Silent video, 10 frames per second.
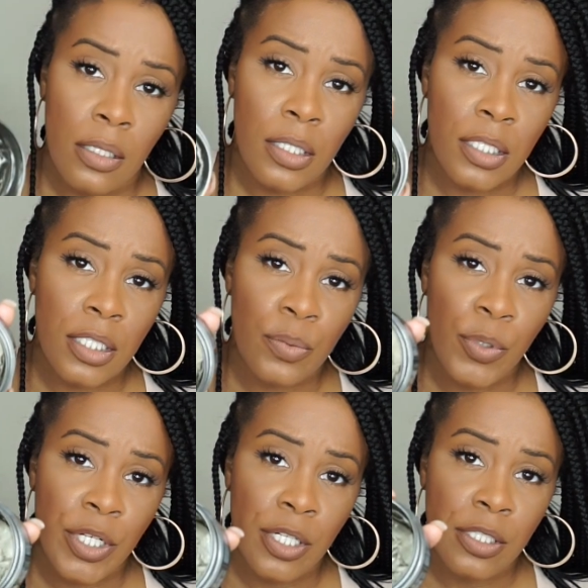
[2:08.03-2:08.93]
This is
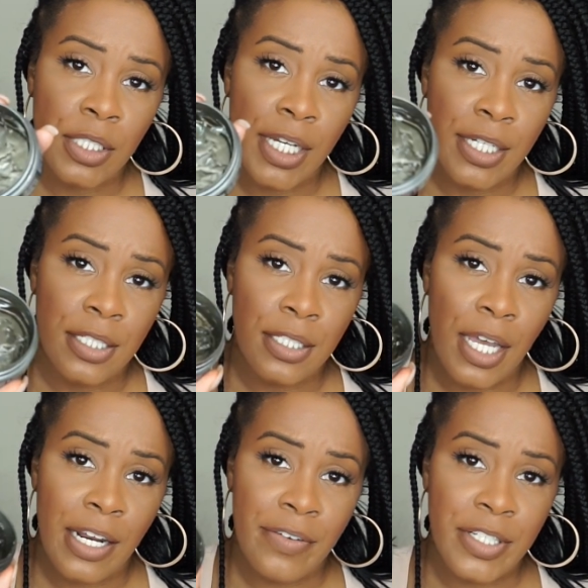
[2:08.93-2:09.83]
what it looks like
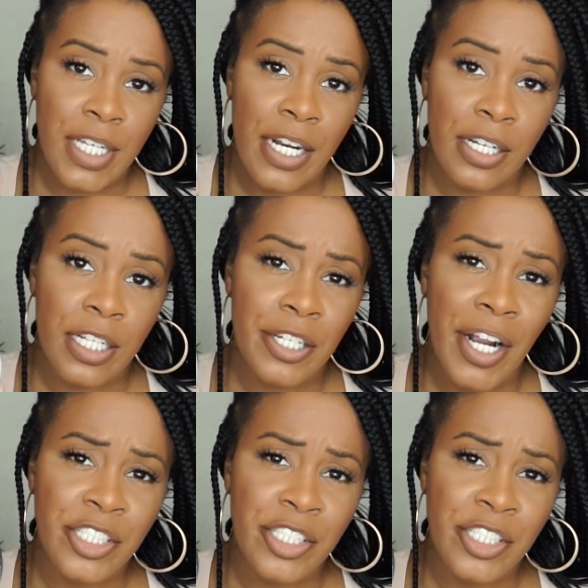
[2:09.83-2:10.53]
inside of it. It's kind of clear.